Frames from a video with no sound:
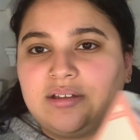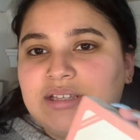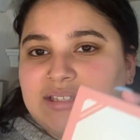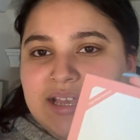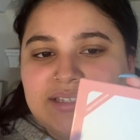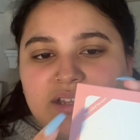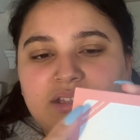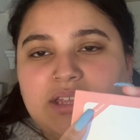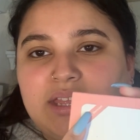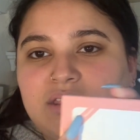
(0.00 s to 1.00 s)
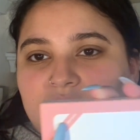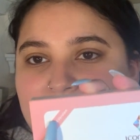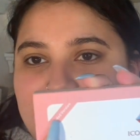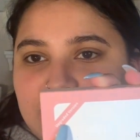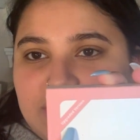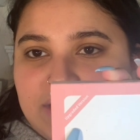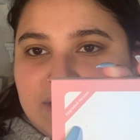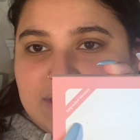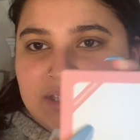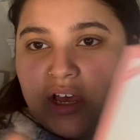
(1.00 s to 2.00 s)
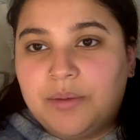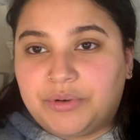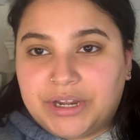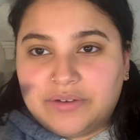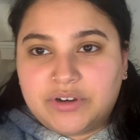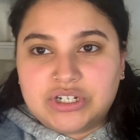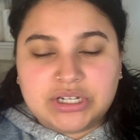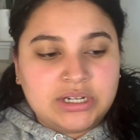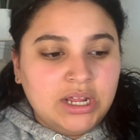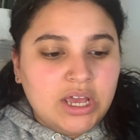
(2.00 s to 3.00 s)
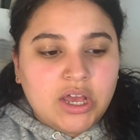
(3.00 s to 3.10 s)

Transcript: says on the packaging this is an upgraded version,